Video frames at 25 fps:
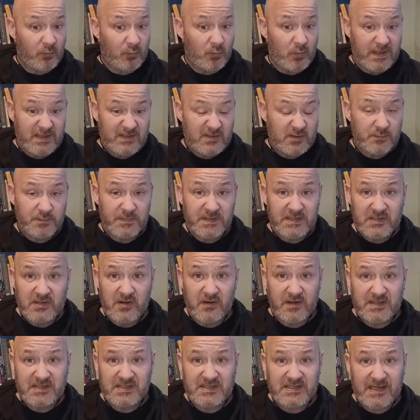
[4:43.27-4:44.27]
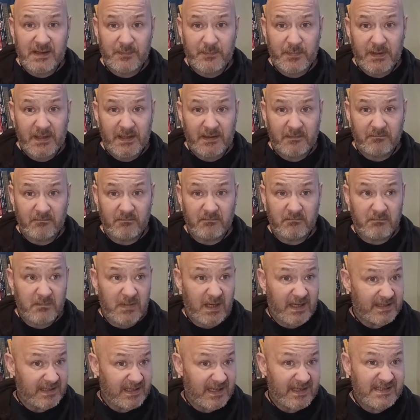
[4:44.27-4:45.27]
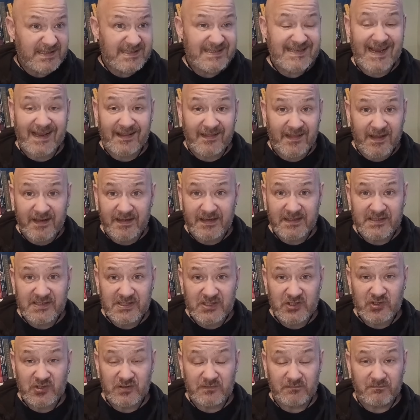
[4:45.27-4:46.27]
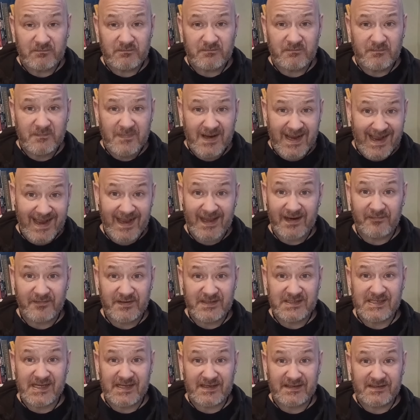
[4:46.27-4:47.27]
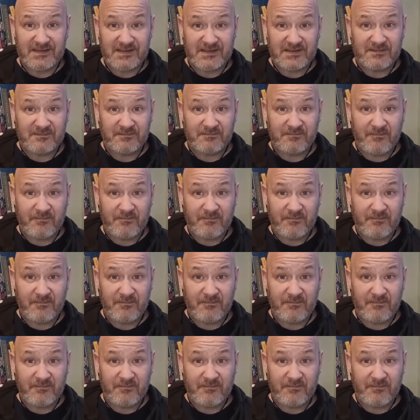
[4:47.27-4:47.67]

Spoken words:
where somebody's got to step in and take that decision out of his hand.